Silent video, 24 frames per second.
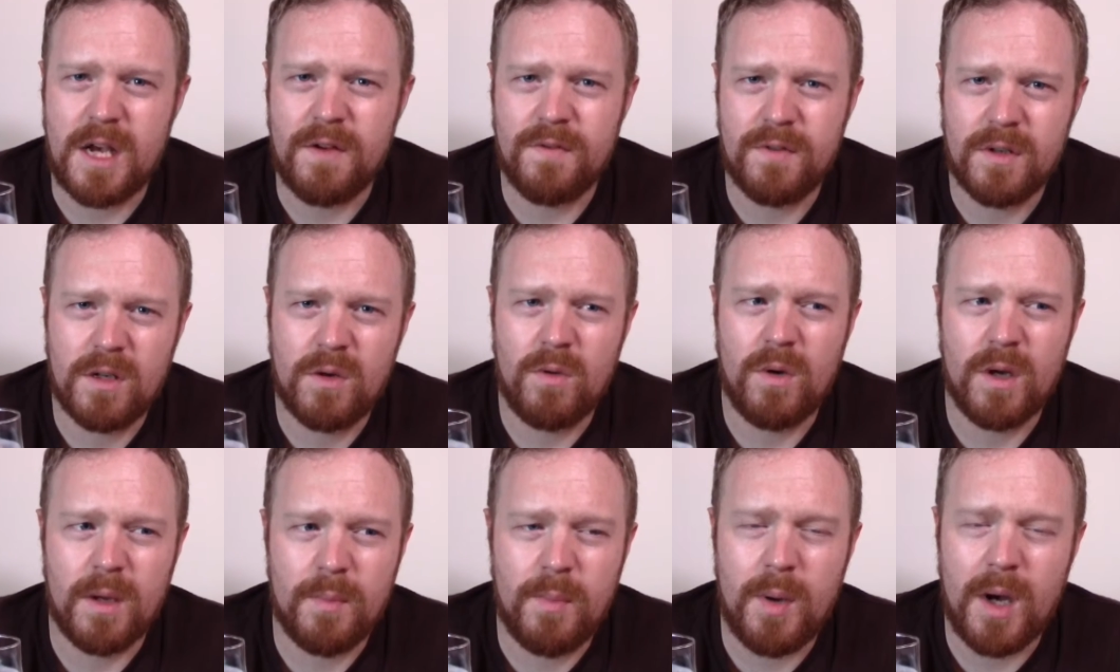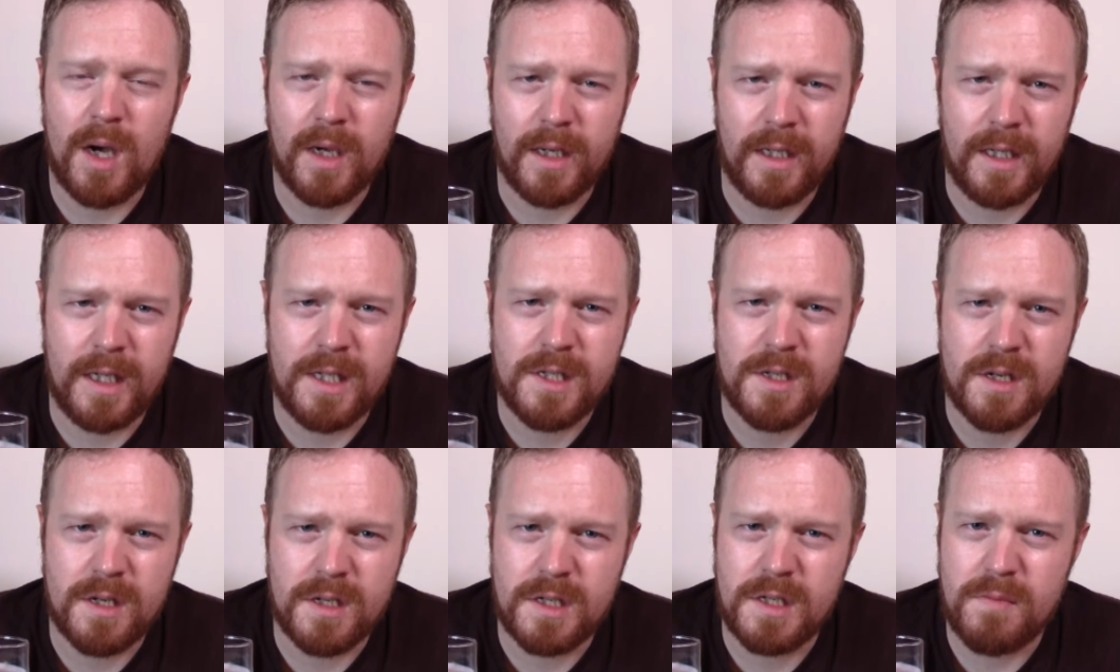have quite a piney
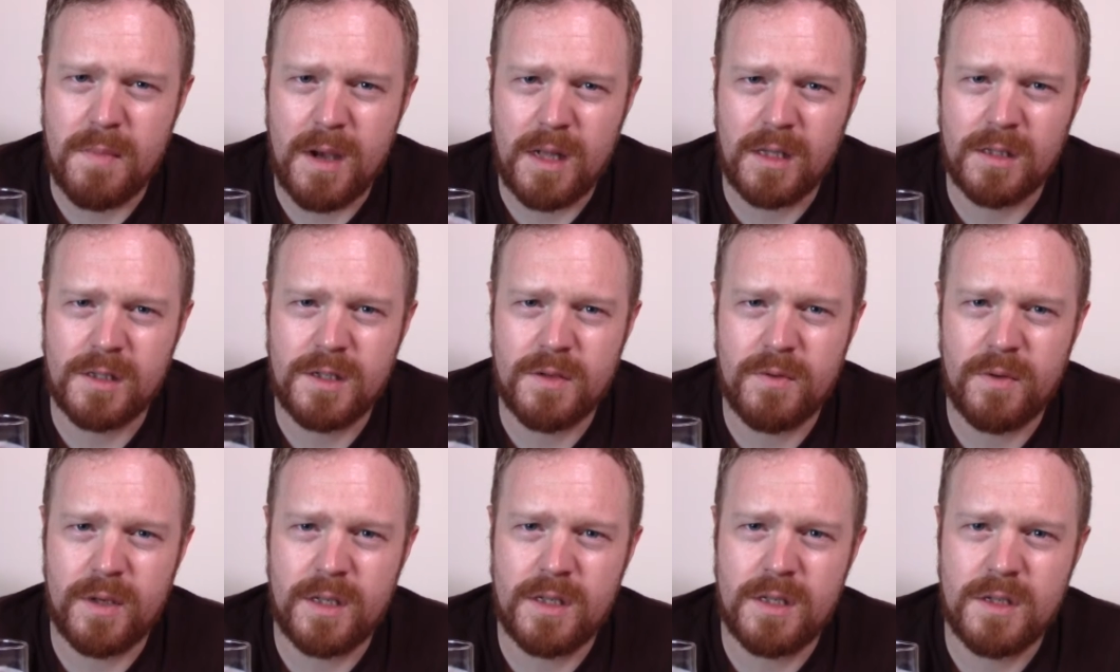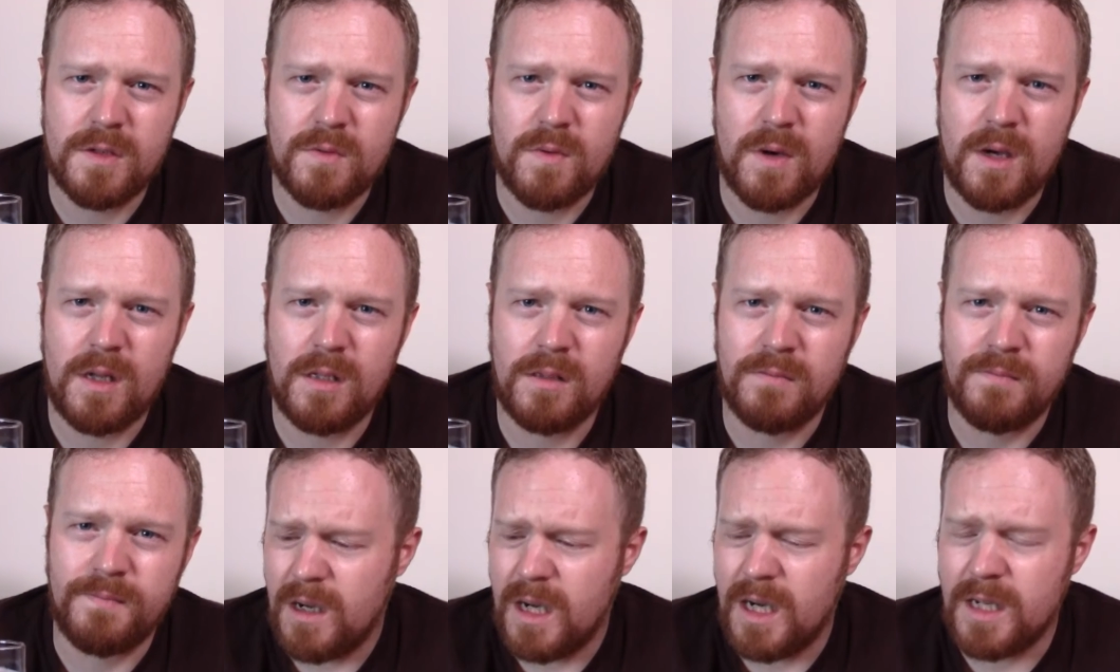sort of smell to it as
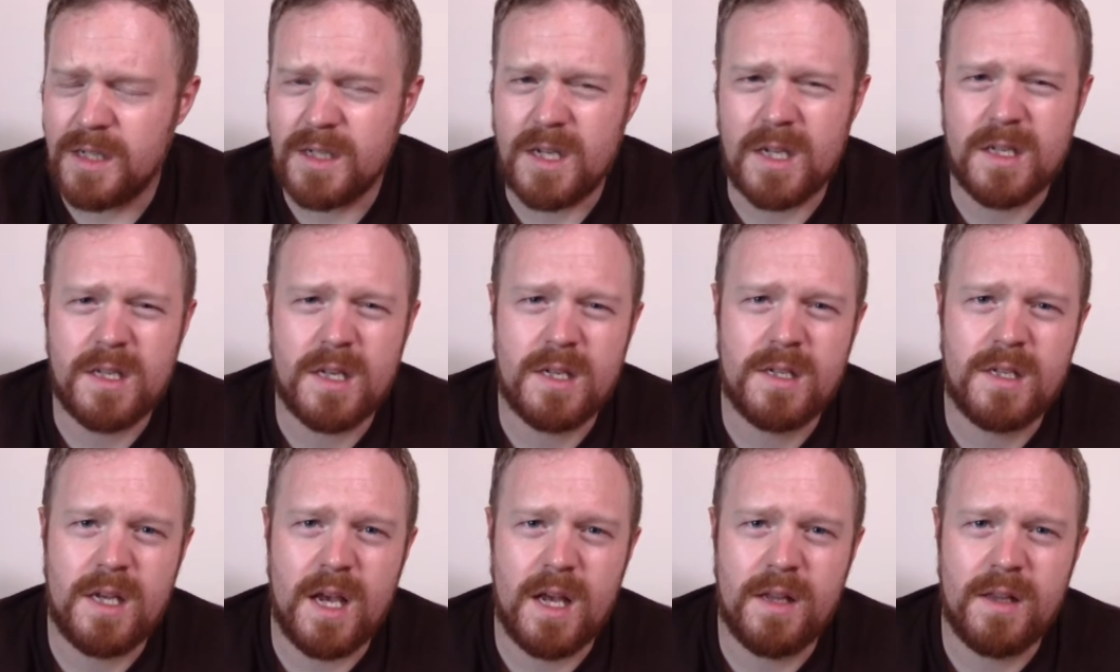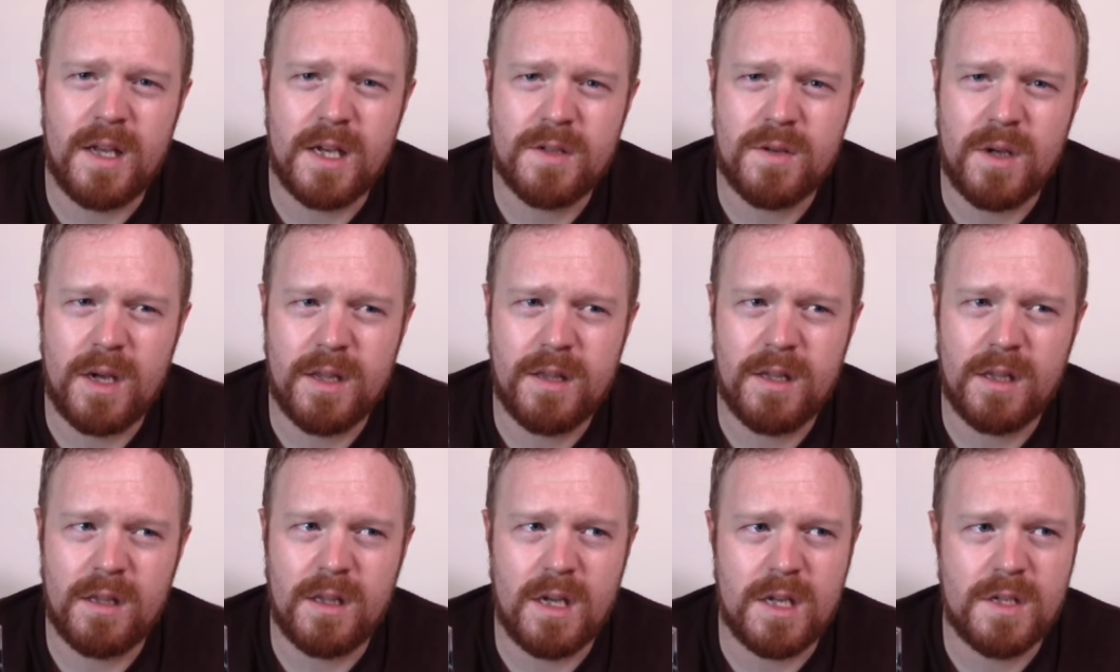well. And as I said, I
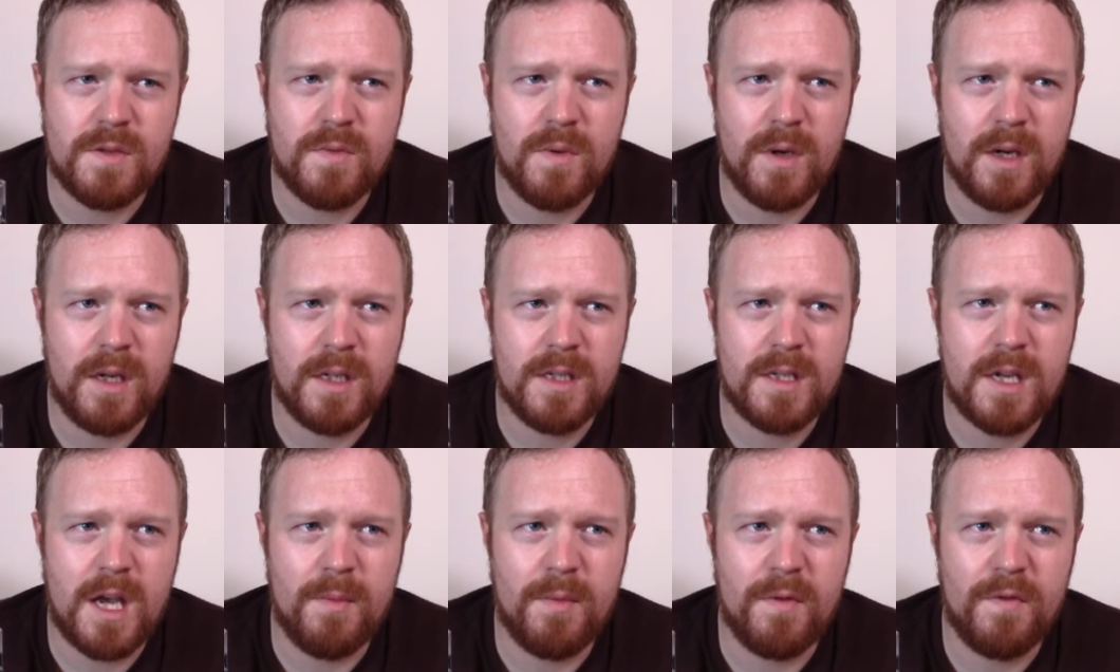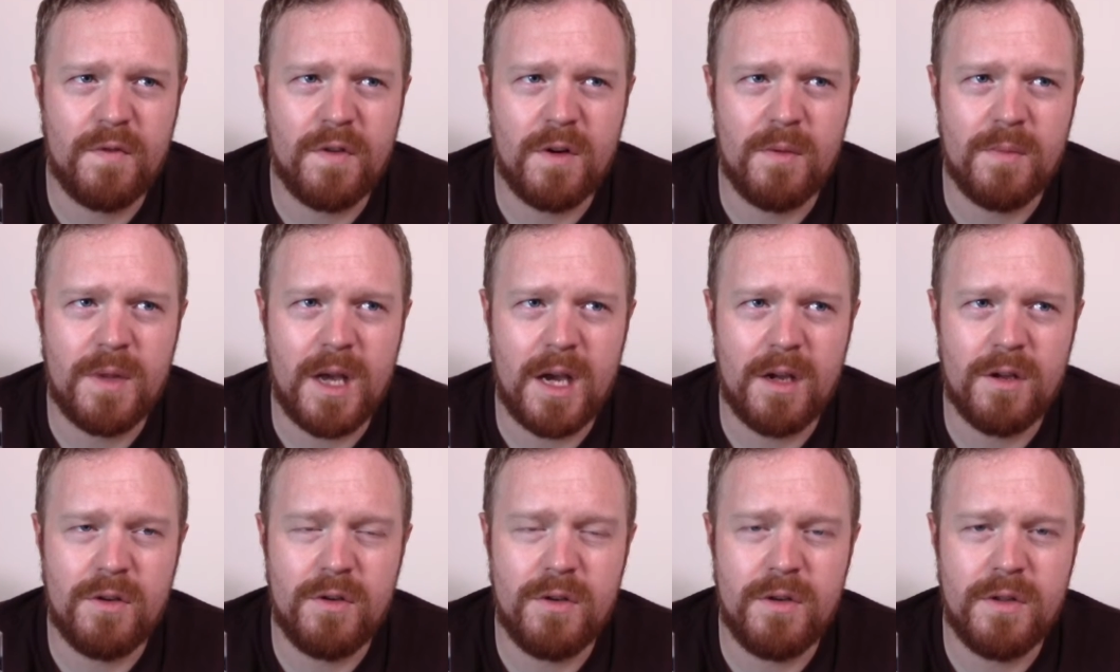think that's where it's coming from,
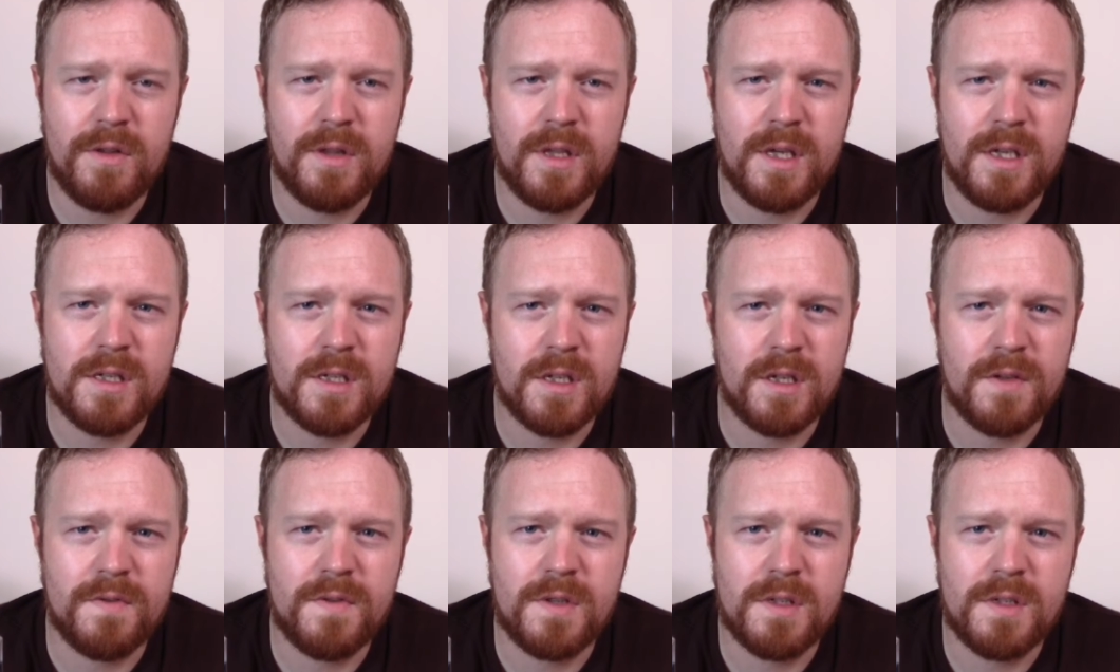that earthy sort